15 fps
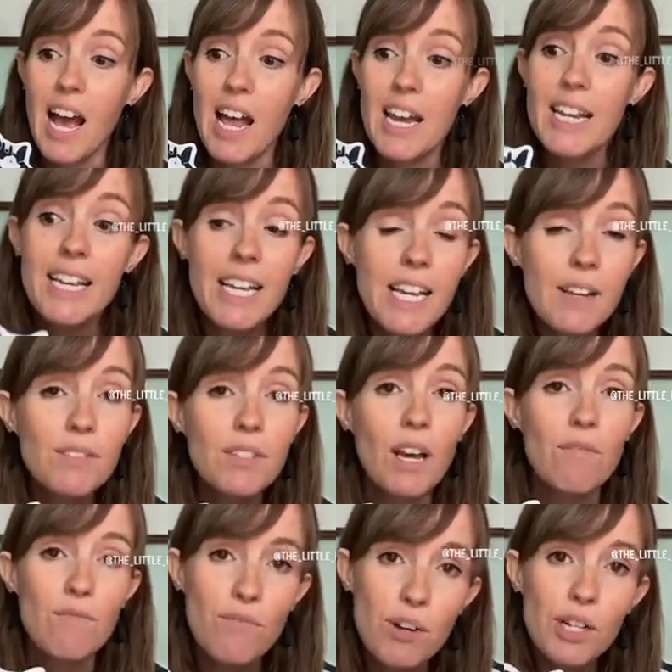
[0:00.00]
leaves
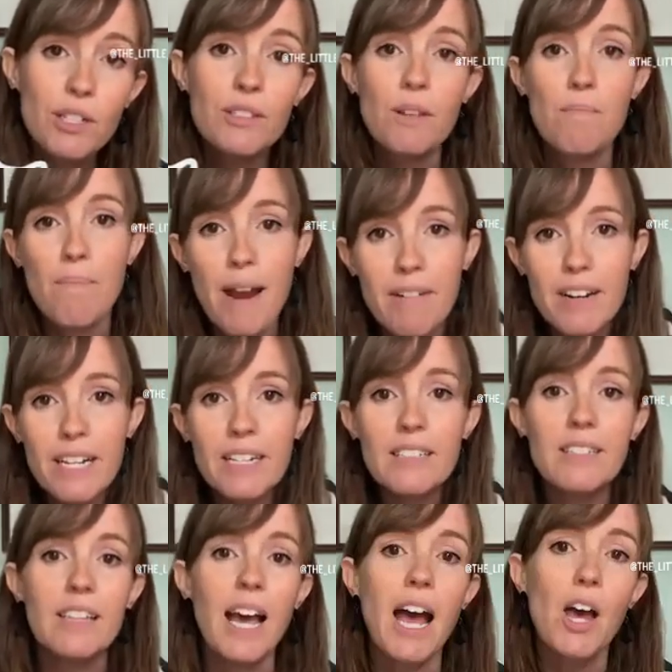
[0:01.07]
and fruits and
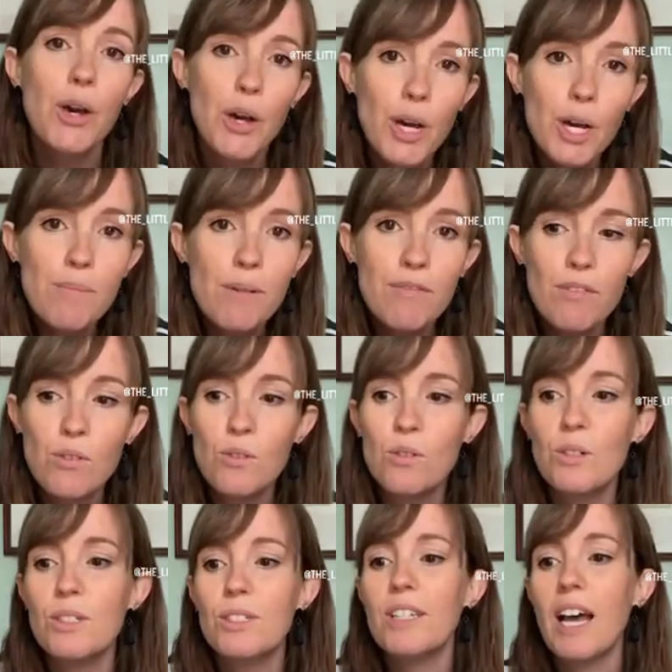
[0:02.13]
berries. They're
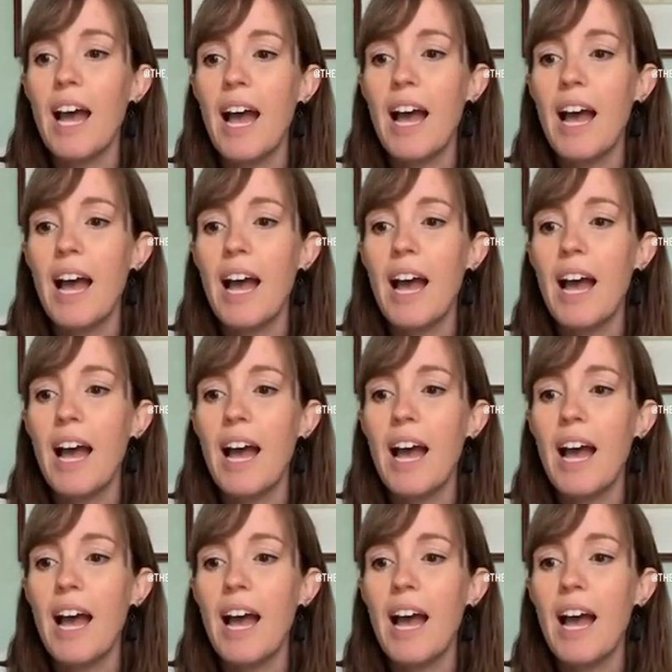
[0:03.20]
herbivores.